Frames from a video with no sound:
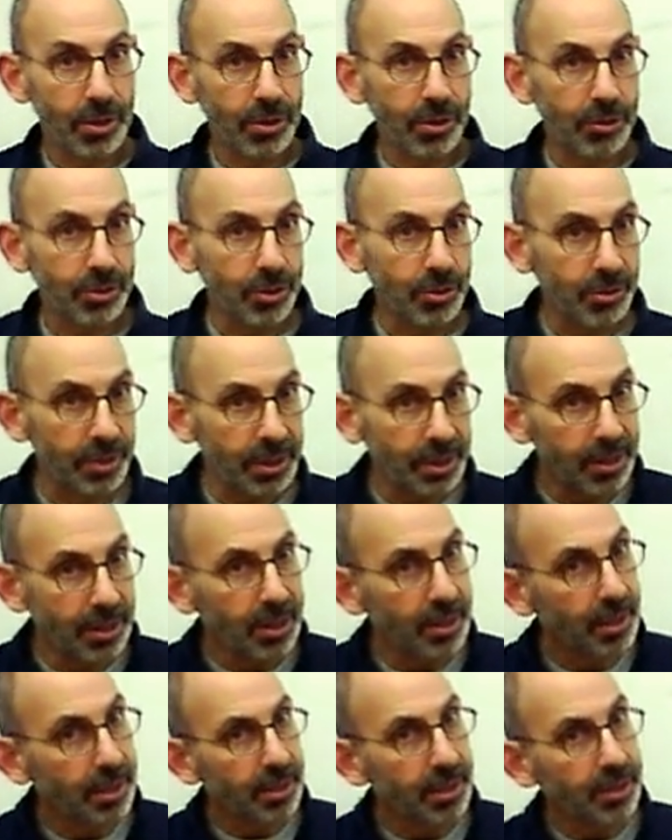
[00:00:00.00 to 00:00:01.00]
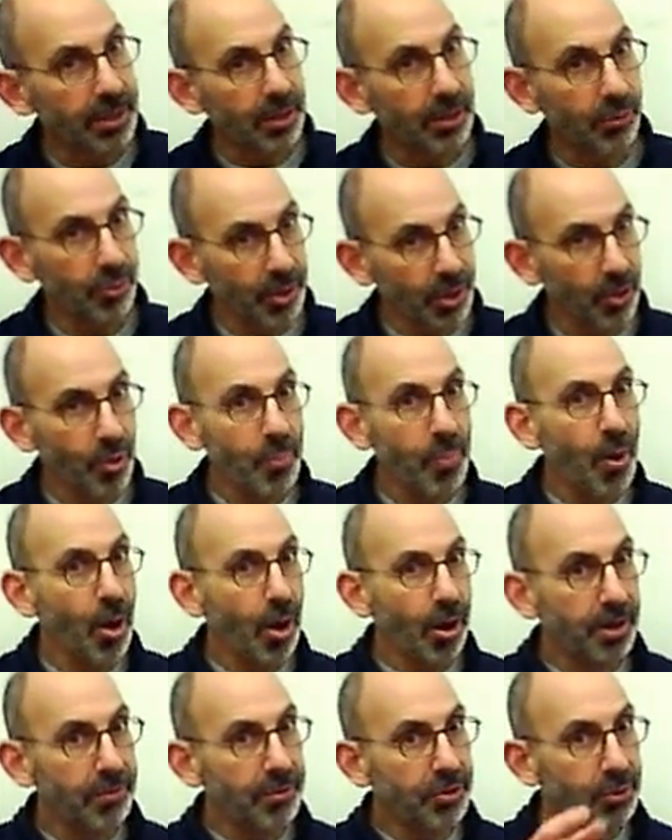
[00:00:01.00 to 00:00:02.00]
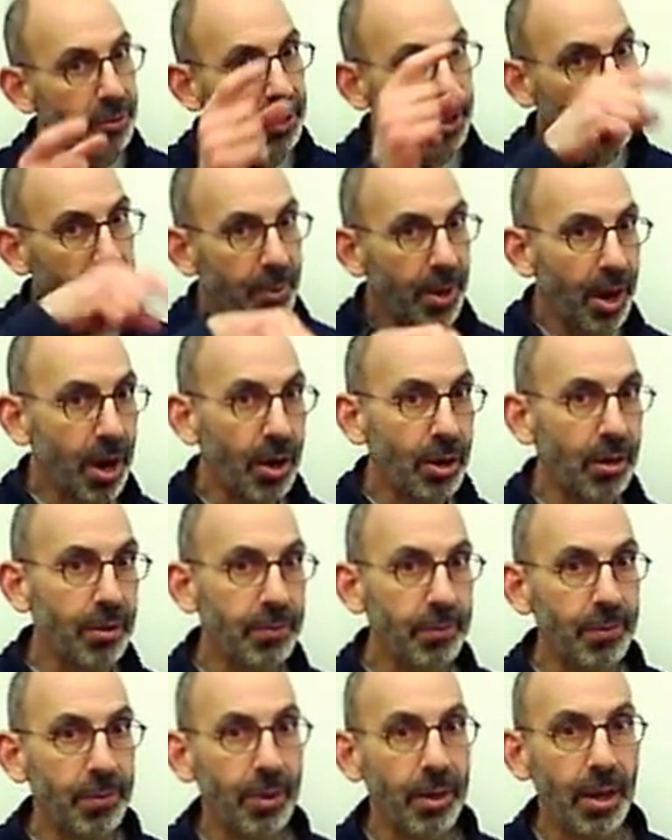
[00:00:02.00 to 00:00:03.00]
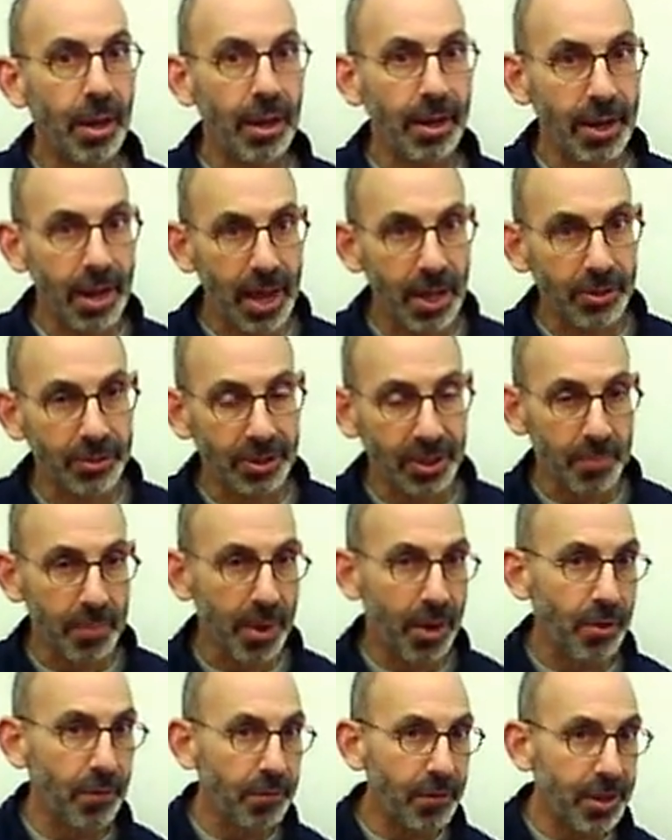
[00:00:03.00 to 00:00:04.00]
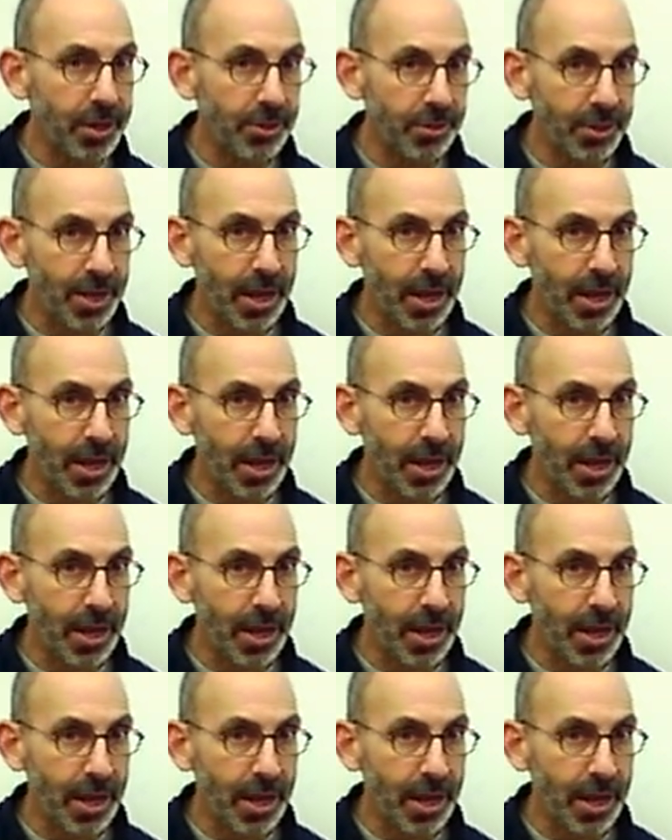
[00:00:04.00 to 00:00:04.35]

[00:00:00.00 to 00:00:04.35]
So the critical part of doing comparative advantage